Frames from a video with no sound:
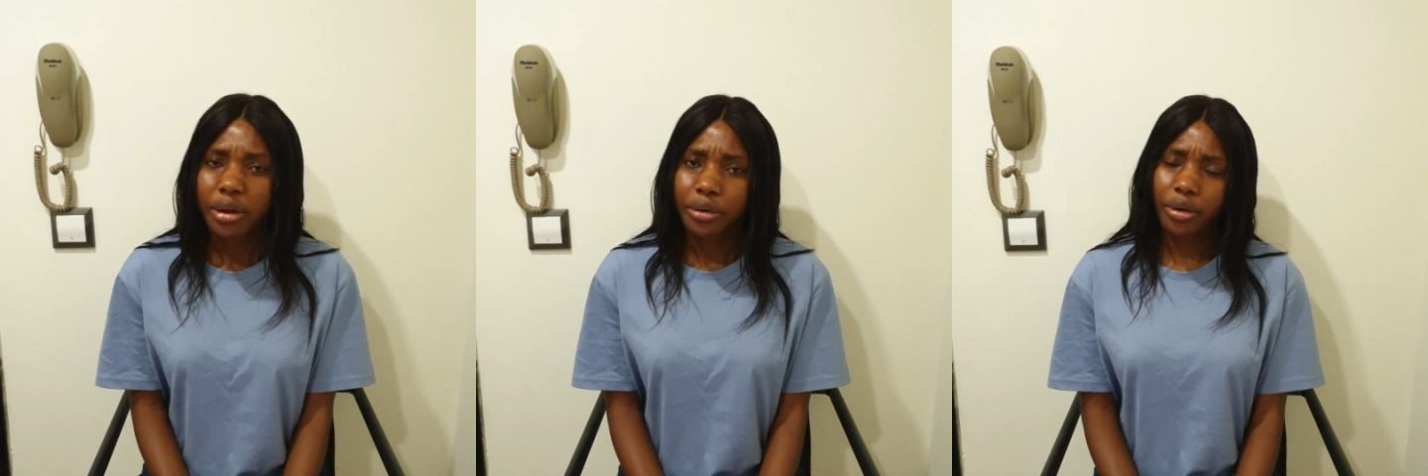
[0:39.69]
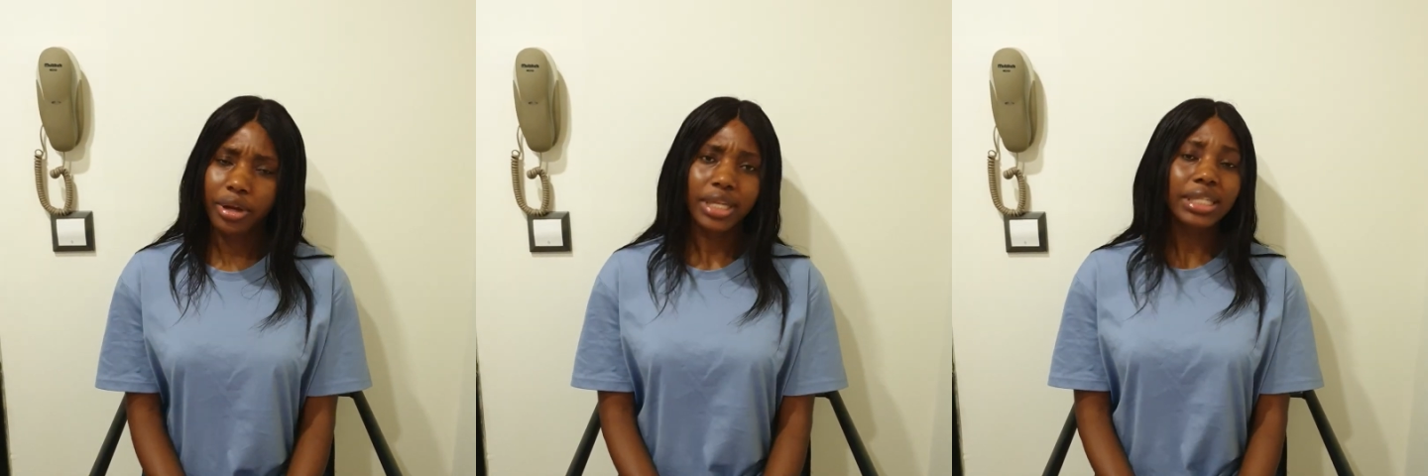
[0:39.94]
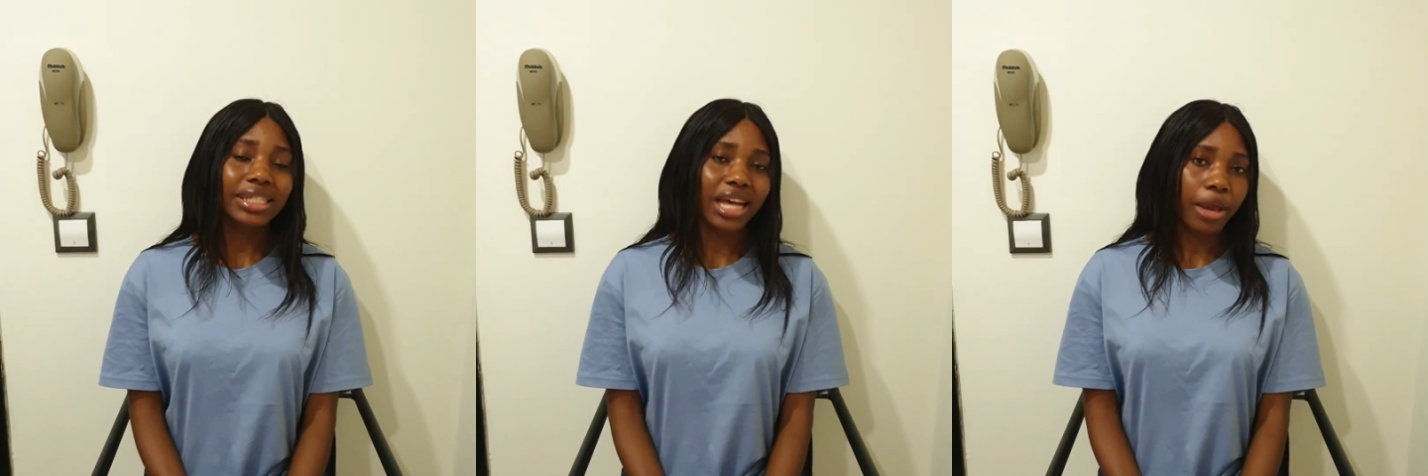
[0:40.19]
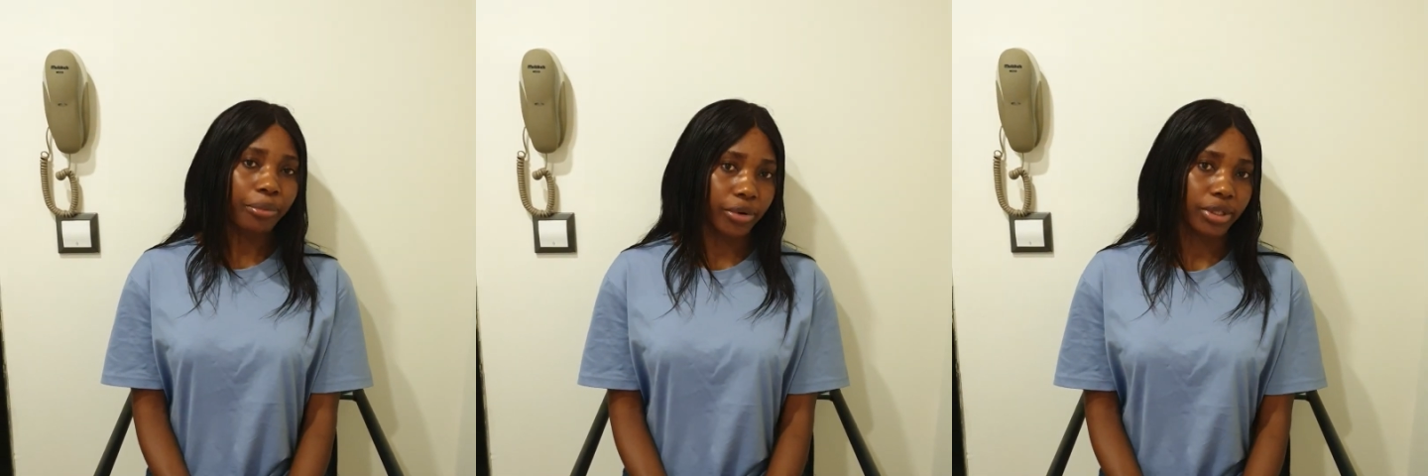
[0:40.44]
Northern
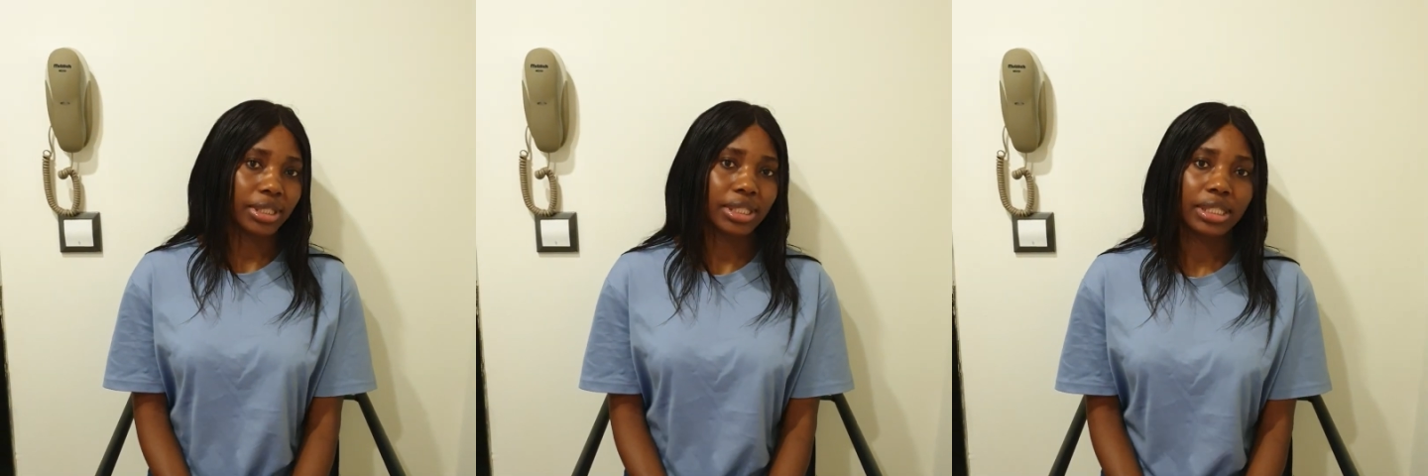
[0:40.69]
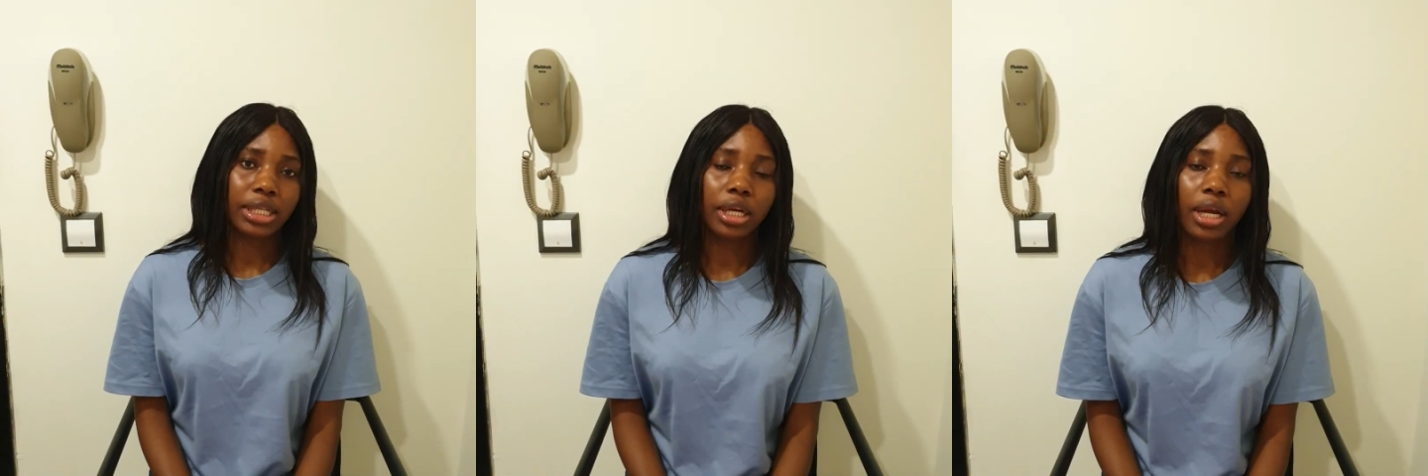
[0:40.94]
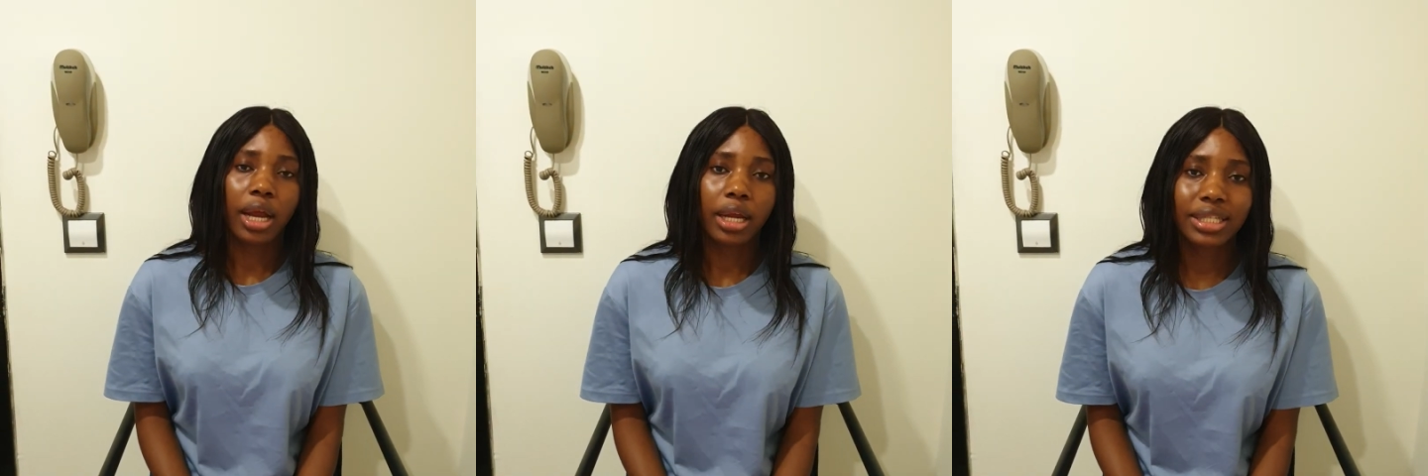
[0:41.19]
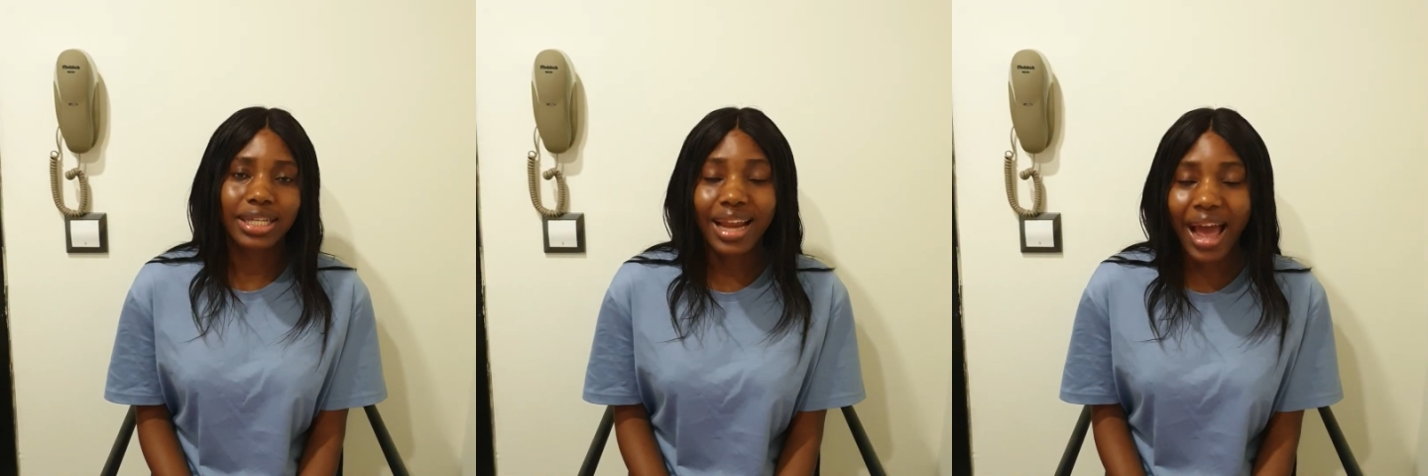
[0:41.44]
Cyprus is
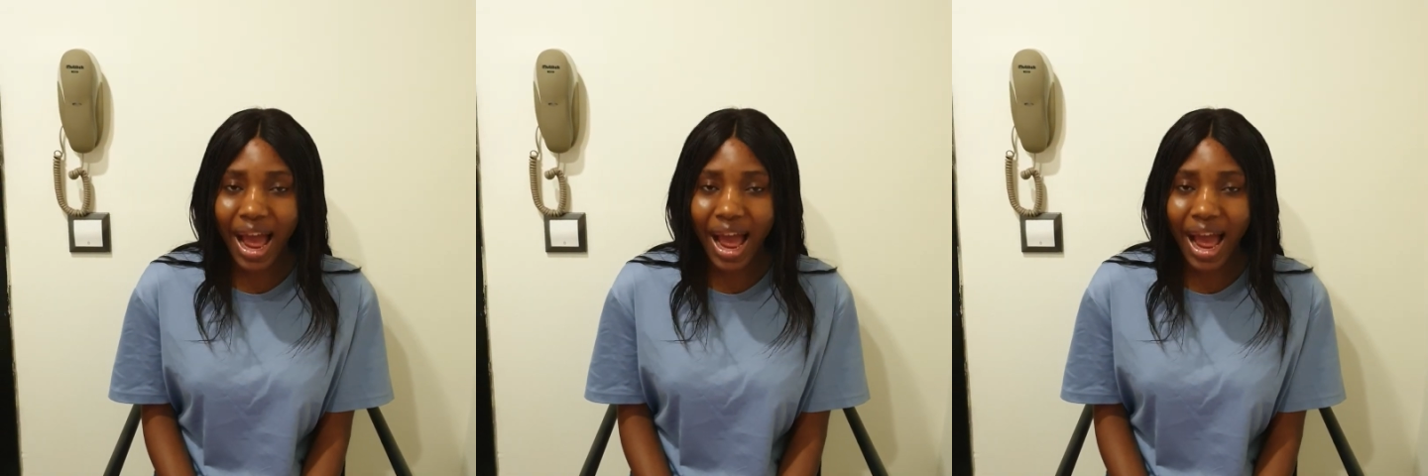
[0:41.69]
an